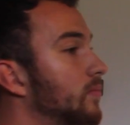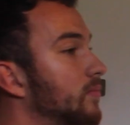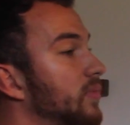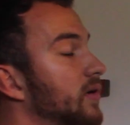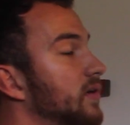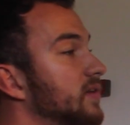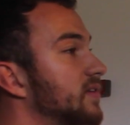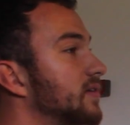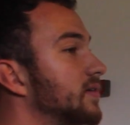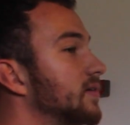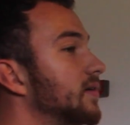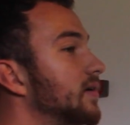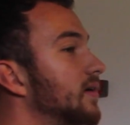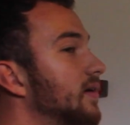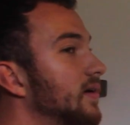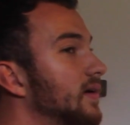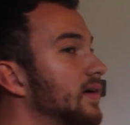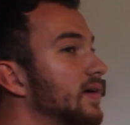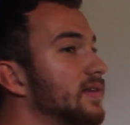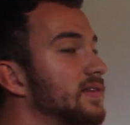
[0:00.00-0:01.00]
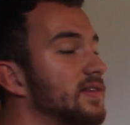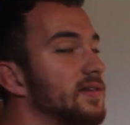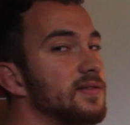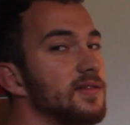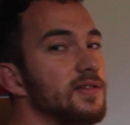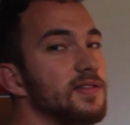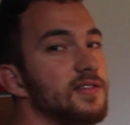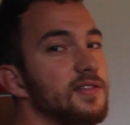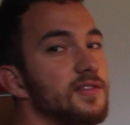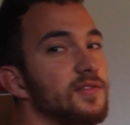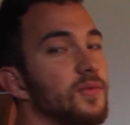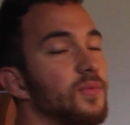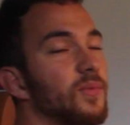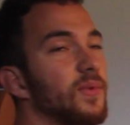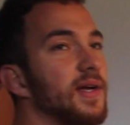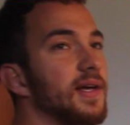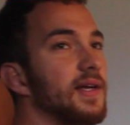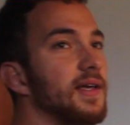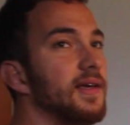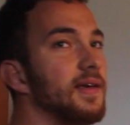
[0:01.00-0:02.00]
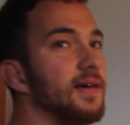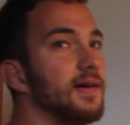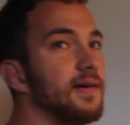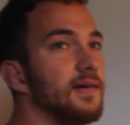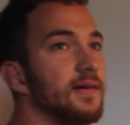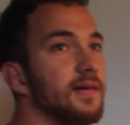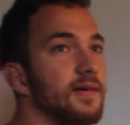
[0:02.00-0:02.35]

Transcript: But this is really